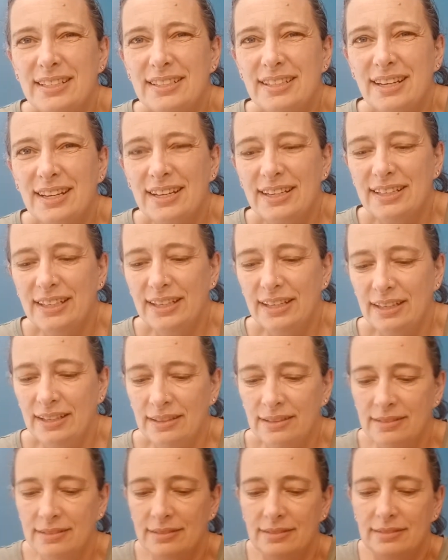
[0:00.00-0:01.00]
tiny,
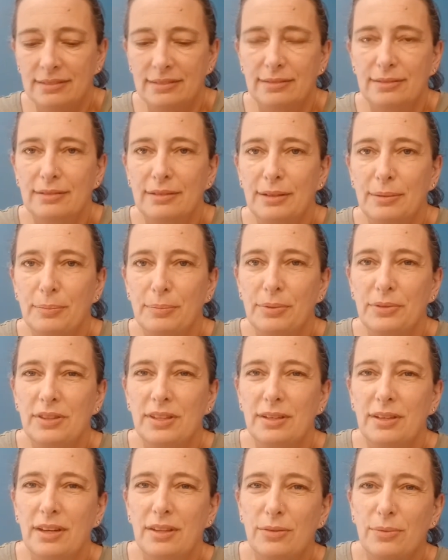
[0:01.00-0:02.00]
put
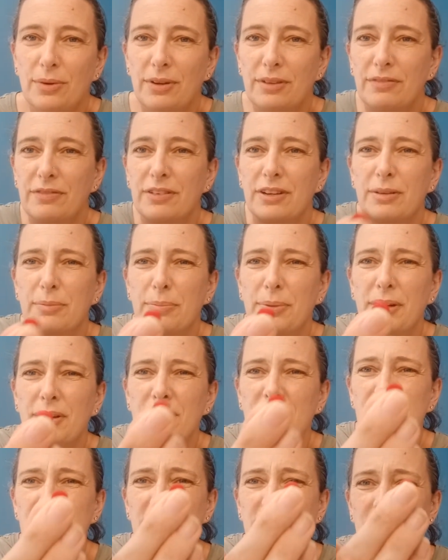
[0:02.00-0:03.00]
the other one for
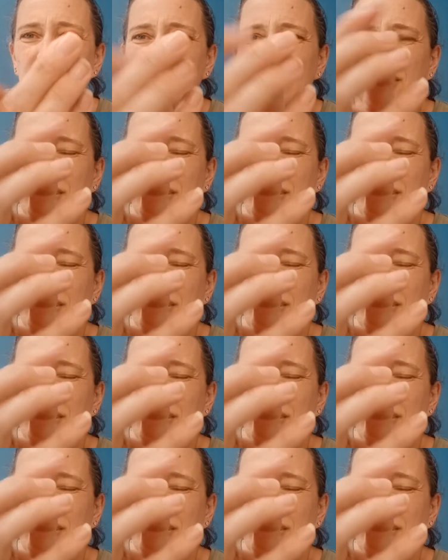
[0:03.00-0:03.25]
comparison,